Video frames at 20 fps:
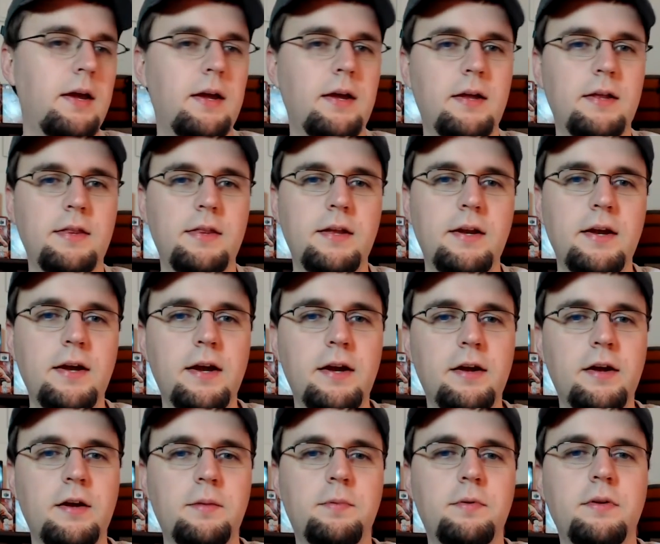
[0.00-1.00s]
And then
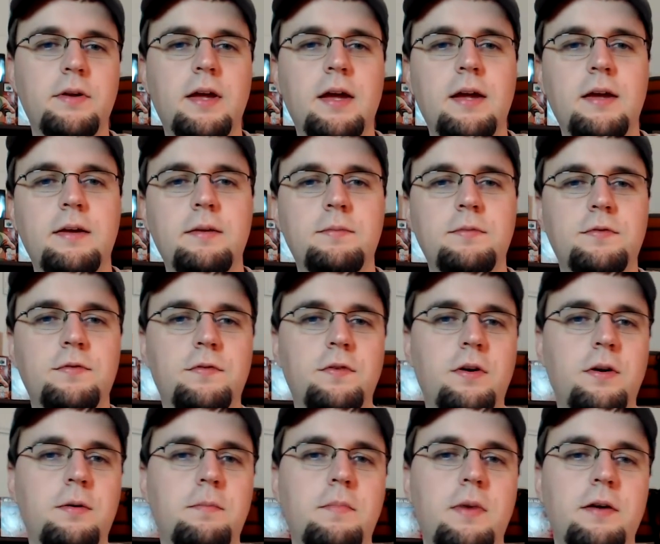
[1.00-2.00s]
I got a couple of games
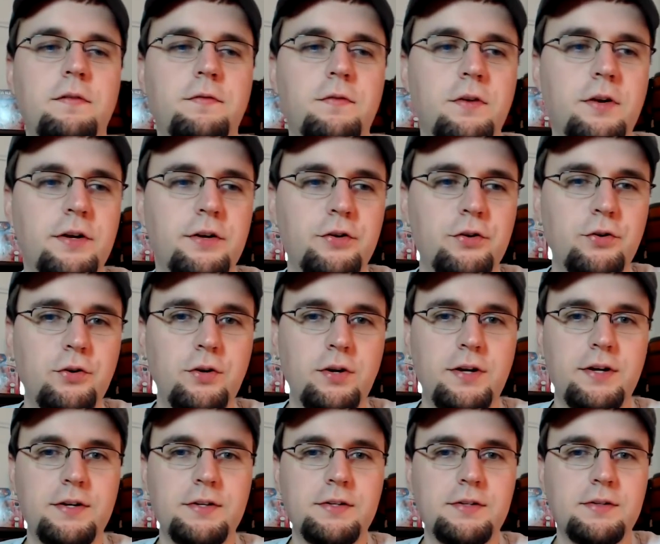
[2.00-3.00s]
from my friend
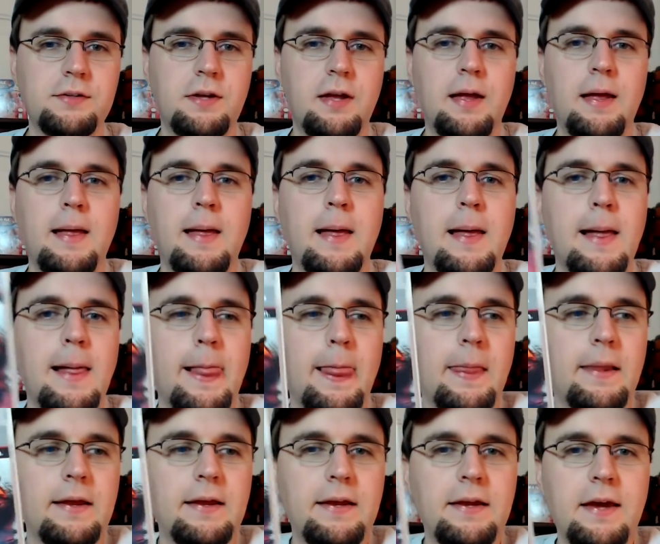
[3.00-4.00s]
Chris.
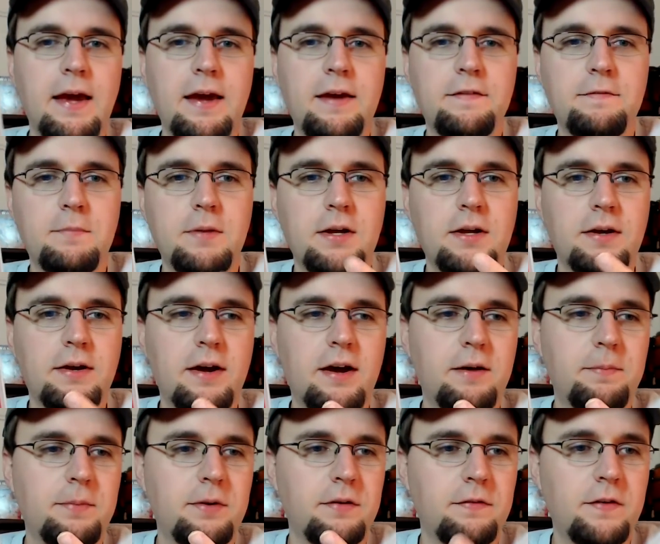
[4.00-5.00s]
He gave me a
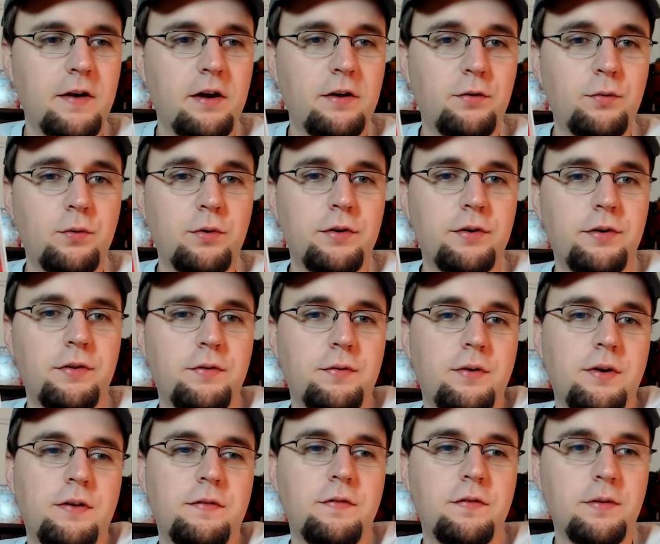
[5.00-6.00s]
copy of God of War
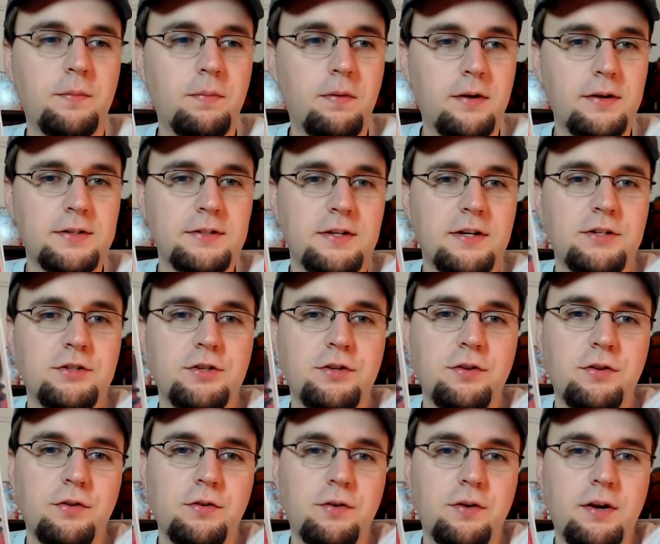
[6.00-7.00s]
3 for the
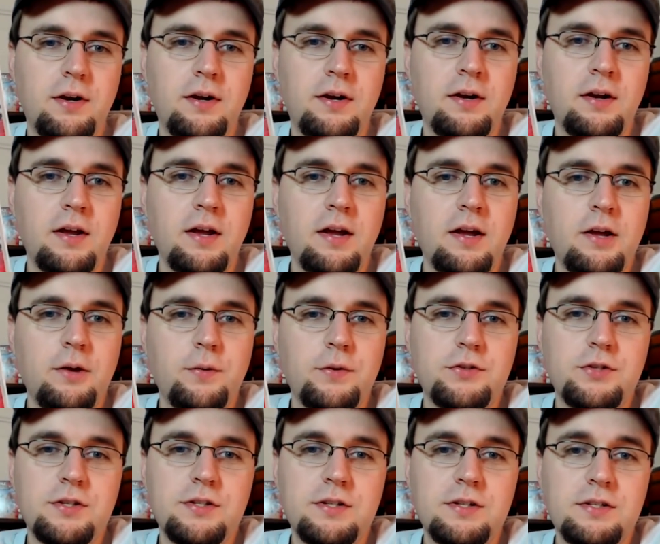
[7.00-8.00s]
PlayStation 3,
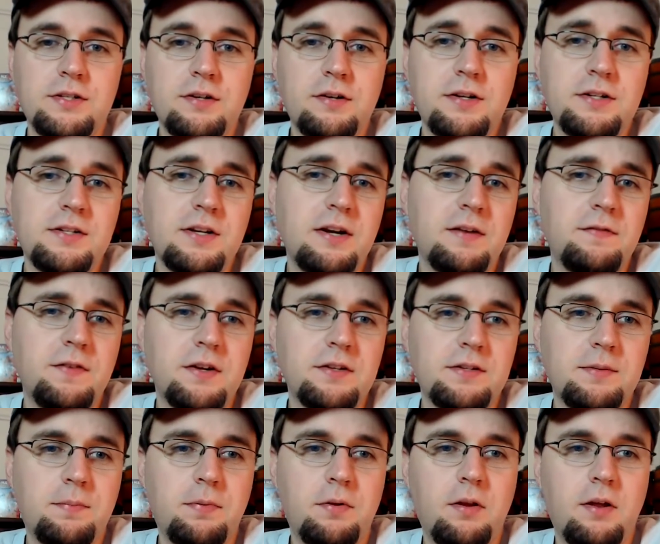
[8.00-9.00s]
which is a series that
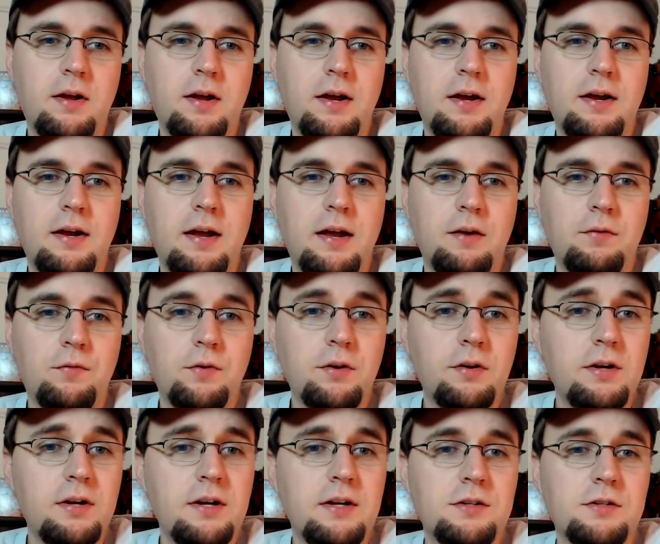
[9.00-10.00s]
I've yet to play
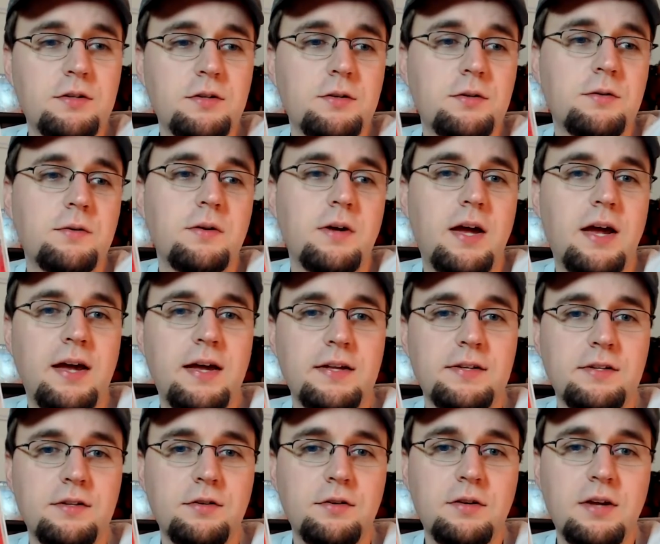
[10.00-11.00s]
and really need to,
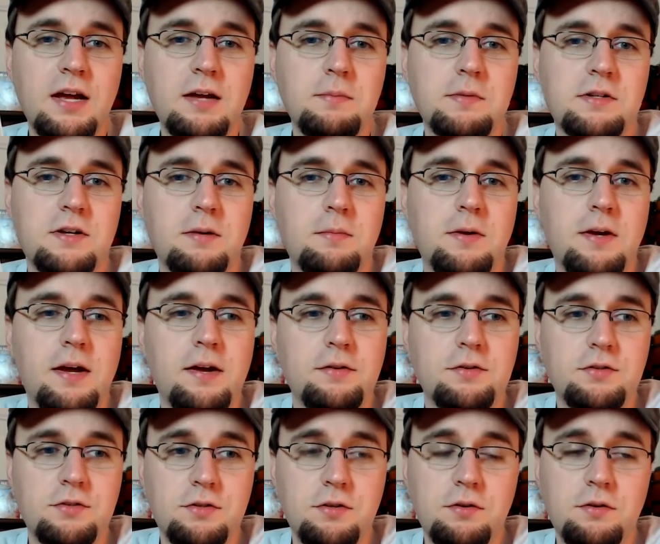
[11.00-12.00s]
as a new game is
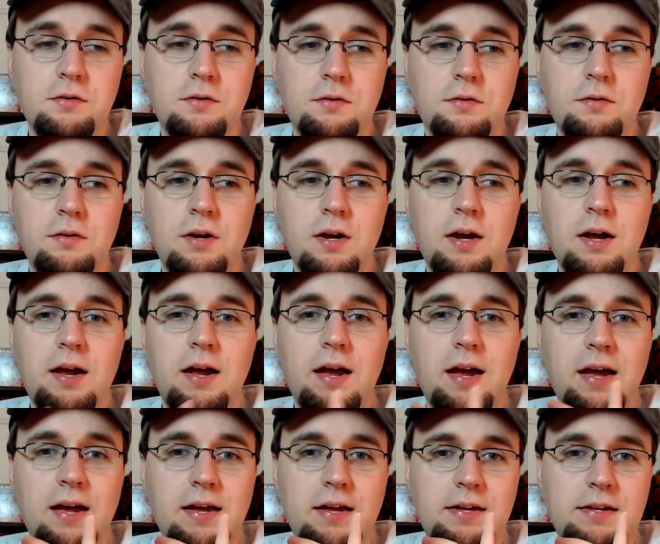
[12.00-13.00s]
coming out soon,
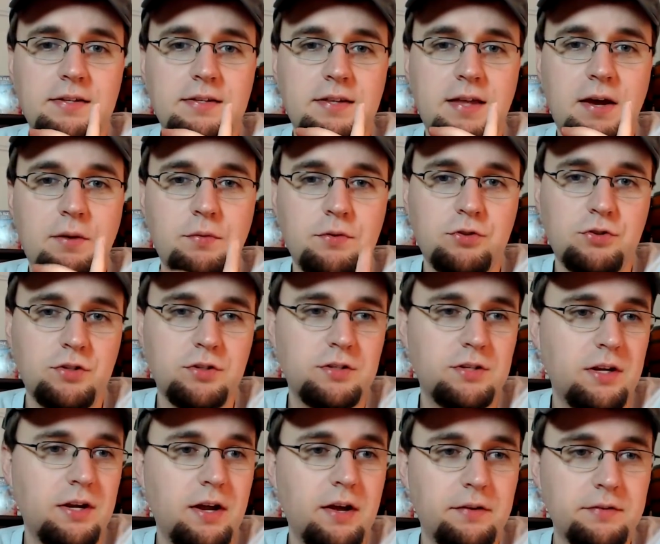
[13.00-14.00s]
as that was
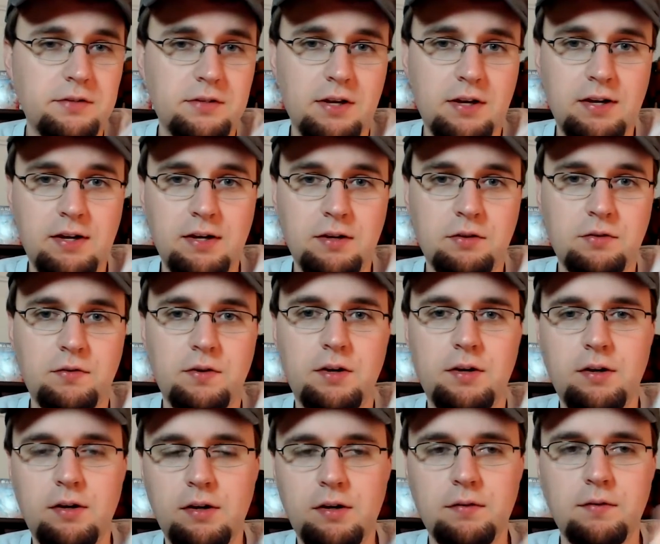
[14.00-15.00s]
just announced at
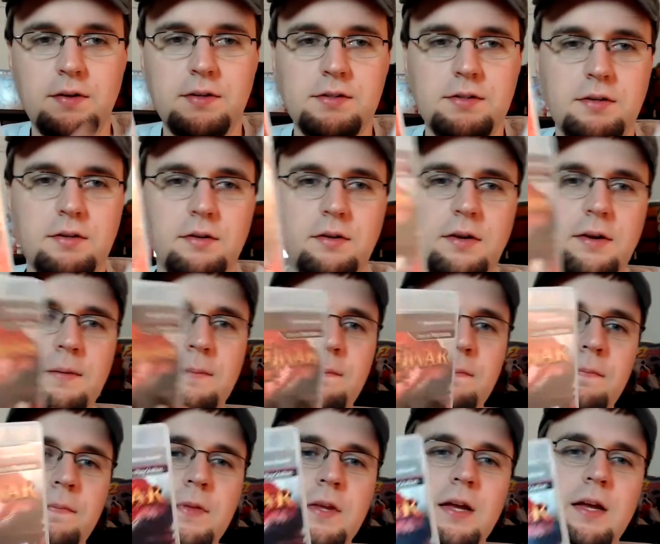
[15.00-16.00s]
E3 here recently.